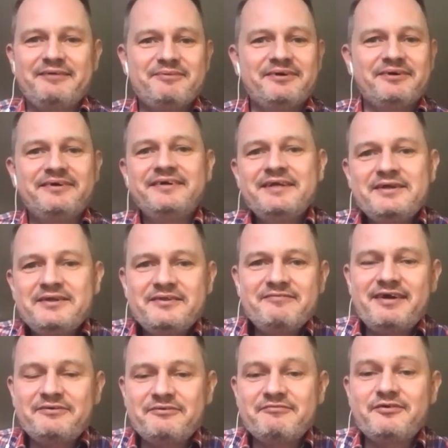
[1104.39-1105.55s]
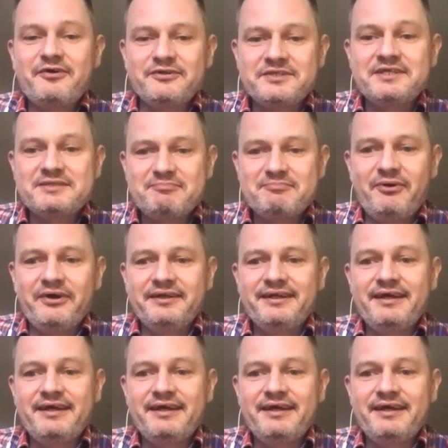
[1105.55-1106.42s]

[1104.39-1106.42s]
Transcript: But the fact we've got to this point